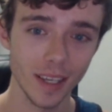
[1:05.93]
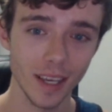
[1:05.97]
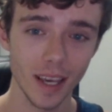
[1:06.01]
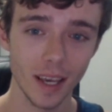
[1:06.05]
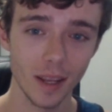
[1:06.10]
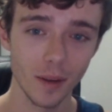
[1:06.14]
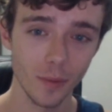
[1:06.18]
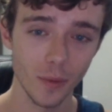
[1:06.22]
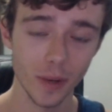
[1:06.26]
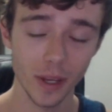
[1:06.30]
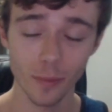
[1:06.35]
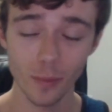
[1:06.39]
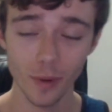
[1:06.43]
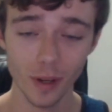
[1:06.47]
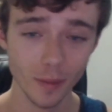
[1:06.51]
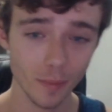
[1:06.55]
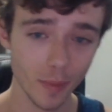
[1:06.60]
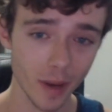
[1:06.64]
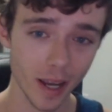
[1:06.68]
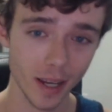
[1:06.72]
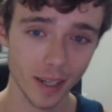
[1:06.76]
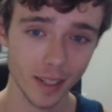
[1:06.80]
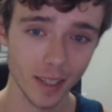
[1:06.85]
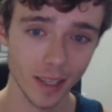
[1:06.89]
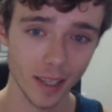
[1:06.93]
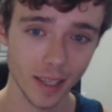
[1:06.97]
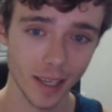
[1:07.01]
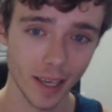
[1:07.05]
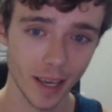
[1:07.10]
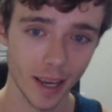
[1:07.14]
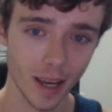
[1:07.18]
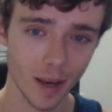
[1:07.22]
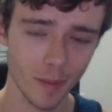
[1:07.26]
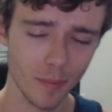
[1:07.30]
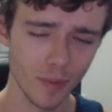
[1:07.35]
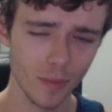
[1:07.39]
And we went back to the
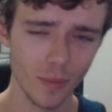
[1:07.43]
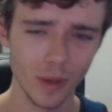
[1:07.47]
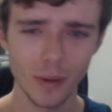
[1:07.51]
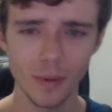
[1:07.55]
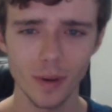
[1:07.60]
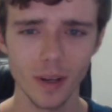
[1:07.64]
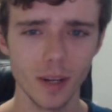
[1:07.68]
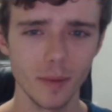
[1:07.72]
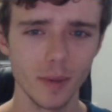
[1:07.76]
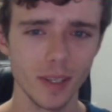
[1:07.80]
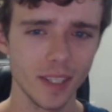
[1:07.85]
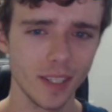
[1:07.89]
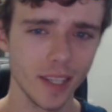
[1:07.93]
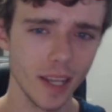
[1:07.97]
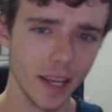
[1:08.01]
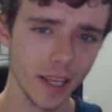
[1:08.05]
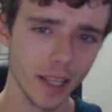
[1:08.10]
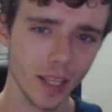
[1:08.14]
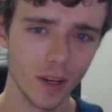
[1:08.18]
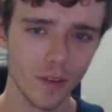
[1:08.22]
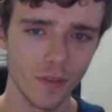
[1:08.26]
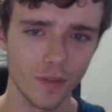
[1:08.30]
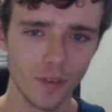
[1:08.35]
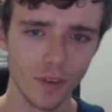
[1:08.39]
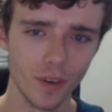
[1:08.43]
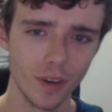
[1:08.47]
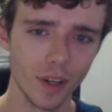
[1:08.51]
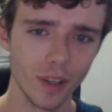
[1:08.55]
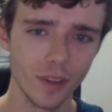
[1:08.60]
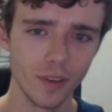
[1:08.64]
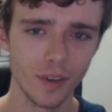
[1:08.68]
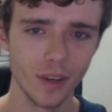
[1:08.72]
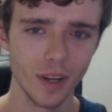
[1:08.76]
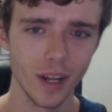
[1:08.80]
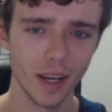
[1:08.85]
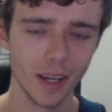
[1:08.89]
camp, and we were going to be staying there for
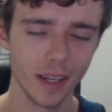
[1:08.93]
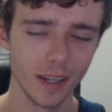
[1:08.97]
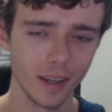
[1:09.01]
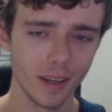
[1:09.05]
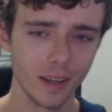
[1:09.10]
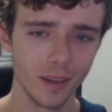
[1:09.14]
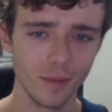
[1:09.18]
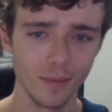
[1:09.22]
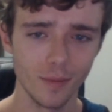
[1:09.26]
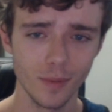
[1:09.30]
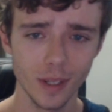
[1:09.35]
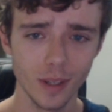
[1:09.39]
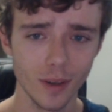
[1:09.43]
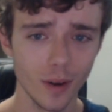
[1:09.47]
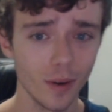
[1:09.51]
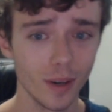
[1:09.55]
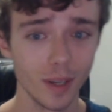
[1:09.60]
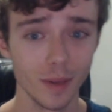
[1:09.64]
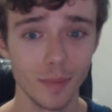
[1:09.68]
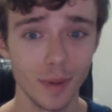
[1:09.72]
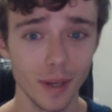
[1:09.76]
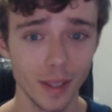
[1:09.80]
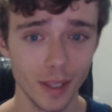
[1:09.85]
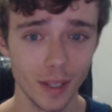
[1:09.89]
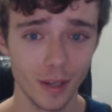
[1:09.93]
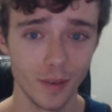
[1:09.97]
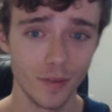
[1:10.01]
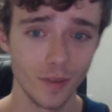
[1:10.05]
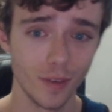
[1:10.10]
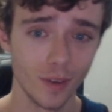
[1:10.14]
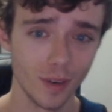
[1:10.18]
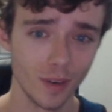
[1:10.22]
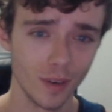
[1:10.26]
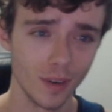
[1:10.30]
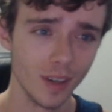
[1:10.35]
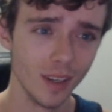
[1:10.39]
another night. And we'd already been there
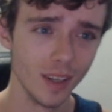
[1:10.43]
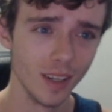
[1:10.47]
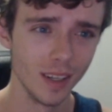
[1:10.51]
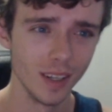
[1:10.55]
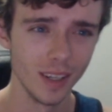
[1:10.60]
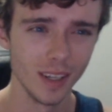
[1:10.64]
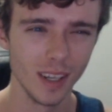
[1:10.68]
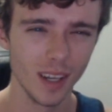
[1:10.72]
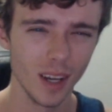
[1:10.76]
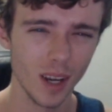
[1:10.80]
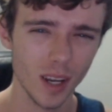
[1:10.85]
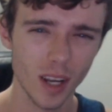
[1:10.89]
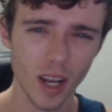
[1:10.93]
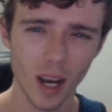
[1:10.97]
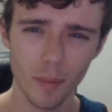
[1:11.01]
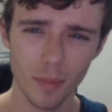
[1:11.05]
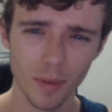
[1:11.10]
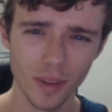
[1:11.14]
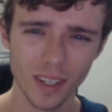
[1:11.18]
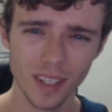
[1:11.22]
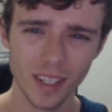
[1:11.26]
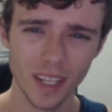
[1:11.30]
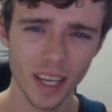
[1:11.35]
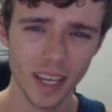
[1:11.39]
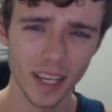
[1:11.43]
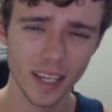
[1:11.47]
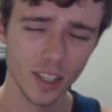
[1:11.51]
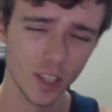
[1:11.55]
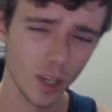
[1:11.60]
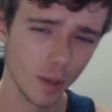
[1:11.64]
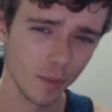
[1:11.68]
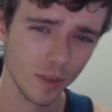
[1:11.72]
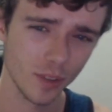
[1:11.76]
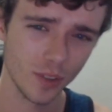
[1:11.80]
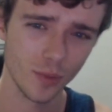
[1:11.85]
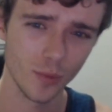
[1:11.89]
for a couple of days,
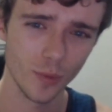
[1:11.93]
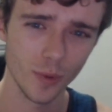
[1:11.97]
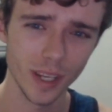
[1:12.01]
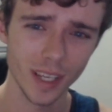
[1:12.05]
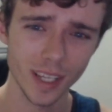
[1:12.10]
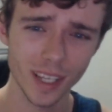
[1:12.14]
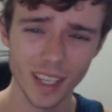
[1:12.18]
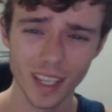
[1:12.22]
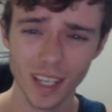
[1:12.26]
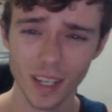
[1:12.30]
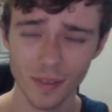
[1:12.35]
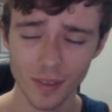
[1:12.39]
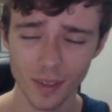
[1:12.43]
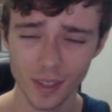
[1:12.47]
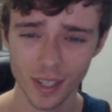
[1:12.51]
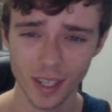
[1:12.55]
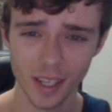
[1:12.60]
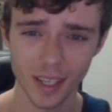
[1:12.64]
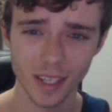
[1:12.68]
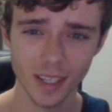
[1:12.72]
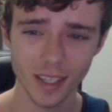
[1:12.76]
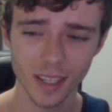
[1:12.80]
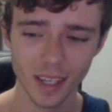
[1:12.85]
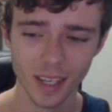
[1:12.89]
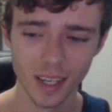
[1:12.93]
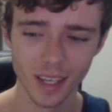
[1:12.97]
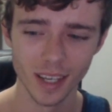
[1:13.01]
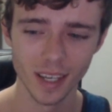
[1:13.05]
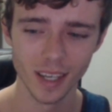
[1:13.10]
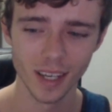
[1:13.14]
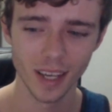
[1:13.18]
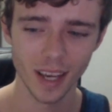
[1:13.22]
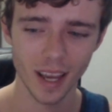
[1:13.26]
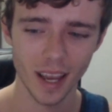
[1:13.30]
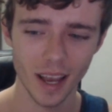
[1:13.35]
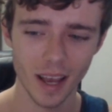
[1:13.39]
almost a week, give or take.
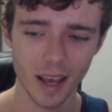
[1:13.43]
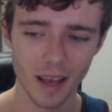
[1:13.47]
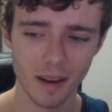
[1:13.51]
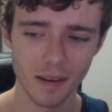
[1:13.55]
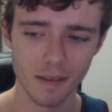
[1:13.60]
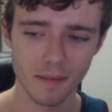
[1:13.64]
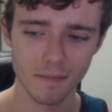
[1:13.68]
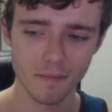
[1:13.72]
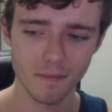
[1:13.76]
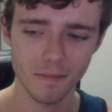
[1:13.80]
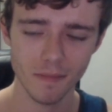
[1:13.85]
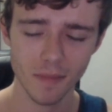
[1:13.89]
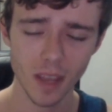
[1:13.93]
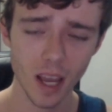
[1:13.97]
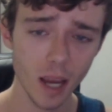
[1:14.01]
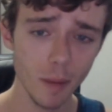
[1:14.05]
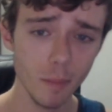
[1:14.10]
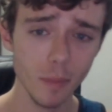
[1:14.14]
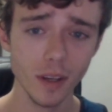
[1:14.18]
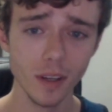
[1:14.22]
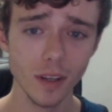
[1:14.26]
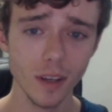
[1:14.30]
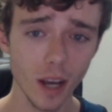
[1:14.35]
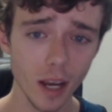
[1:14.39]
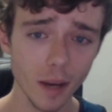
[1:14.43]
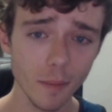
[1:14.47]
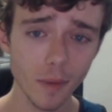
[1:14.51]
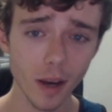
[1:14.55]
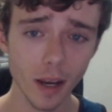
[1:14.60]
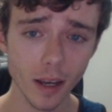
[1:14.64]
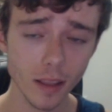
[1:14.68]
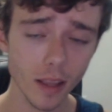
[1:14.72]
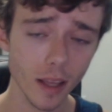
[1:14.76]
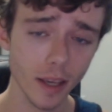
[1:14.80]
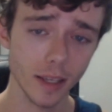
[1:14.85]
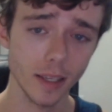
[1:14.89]
And
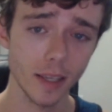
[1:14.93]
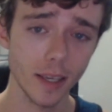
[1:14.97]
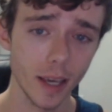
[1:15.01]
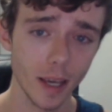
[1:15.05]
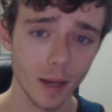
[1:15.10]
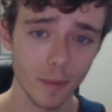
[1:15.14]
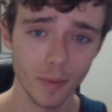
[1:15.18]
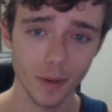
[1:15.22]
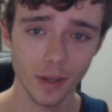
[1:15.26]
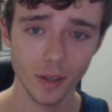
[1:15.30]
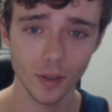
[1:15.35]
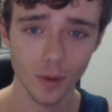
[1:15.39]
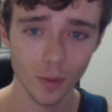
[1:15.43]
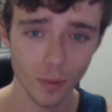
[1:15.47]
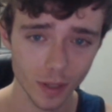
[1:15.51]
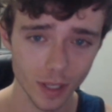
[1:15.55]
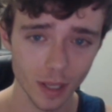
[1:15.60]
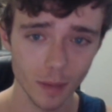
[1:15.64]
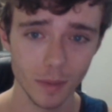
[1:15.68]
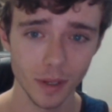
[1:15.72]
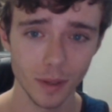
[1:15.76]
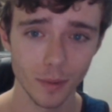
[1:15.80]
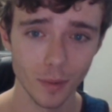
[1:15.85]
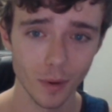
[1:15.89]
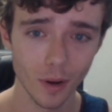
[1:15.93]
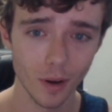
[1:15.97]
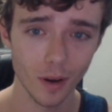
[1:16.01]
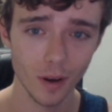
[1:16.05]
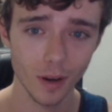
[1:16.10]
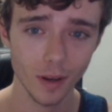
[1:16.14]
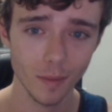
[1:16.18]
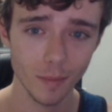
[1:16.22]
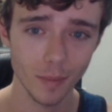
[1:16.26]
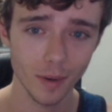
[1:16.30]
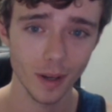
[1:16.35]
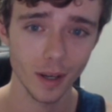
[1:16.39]
I like camping, don't get me
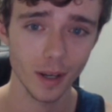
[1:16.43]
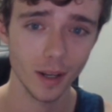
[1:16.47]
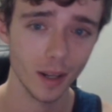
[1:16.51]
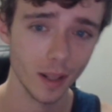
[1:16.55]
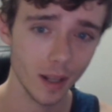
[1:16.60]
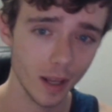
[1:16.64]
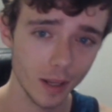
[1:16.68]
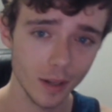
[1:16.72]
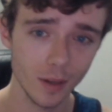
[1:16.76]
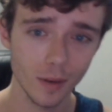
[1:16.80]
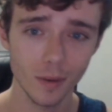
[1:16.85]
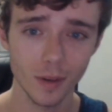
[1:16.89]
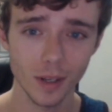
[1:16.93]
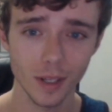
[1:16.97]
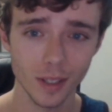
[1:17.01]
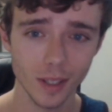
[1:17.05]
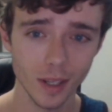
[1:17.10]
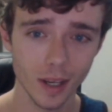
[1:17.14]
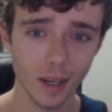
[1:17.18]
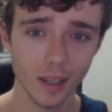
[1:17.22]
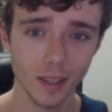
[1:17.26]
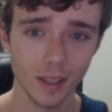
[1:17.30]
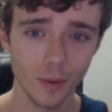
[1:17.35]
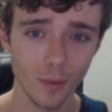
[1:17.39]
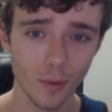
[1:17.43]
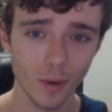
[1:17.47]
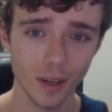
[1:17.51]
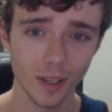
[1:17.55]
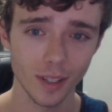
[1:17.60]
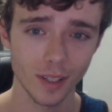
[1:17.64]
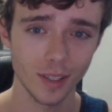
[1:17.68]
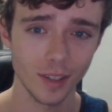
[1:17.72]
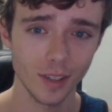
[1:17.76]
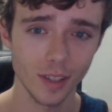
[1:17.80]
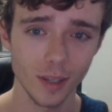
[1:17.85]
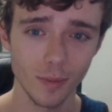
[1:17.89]
wrong, but I don't exactly want
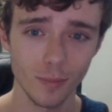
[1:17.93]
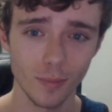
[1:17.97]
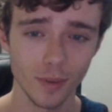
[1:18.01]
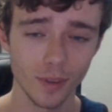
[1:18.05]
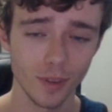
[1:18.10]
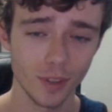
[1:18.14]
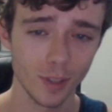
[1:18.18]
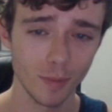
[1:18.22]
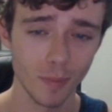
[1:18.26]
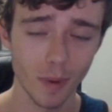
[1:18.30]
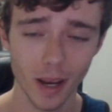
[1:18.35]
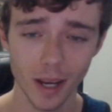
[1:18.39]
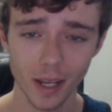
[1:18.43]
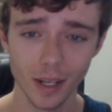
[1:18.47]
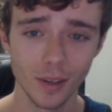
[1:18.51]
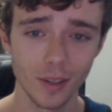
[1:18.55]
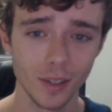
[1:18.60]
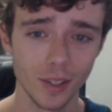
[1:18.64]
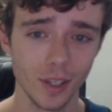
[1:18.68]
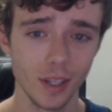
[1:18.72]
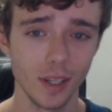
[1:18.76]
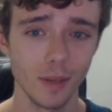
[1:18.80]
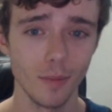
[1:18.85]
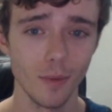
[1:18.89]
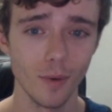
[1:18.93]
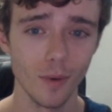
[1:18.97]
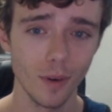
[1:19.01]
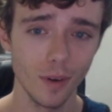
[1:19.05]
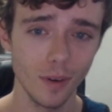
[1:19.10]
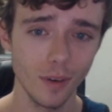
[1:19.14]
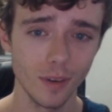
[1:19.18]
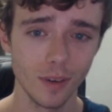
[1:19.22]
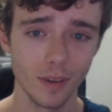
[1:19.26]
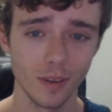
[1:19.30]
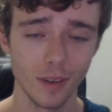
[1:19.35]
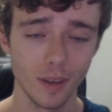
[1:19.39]
to sleep with spiders
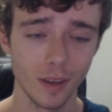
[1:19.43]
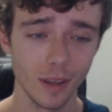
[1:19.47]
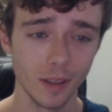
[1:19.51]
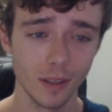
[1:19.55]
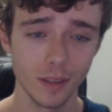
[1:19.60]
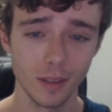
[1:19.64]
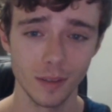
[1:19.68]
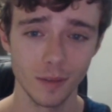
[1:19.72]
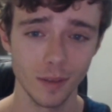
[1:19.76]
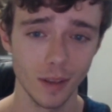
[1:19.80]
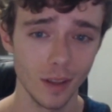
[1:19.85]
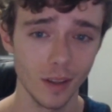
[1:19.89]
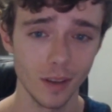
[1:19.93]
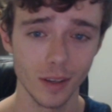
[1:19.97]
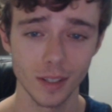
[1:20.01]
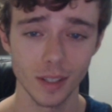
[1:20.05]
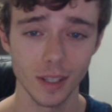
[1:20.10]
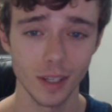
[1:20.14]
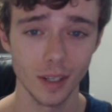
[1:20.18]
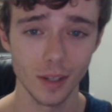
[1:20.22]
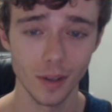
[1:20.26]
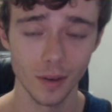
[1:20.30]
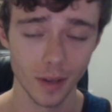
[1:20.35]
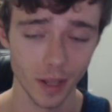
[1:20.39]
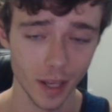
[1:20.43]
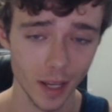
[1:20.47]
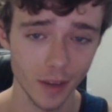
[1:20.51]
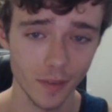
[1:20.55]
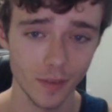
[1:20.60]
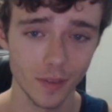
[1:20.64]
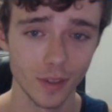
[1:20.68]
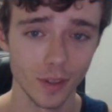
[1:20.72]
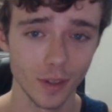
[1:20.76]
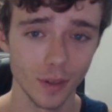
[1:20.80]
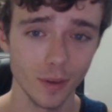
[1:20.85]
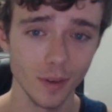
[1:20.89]
anymore, as long as I don't have
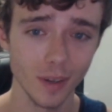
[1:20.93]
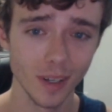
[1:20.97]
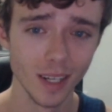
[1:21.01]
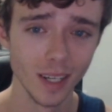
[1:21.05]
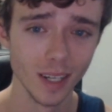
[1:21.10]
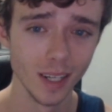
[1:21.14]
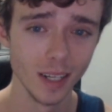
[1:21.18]
to.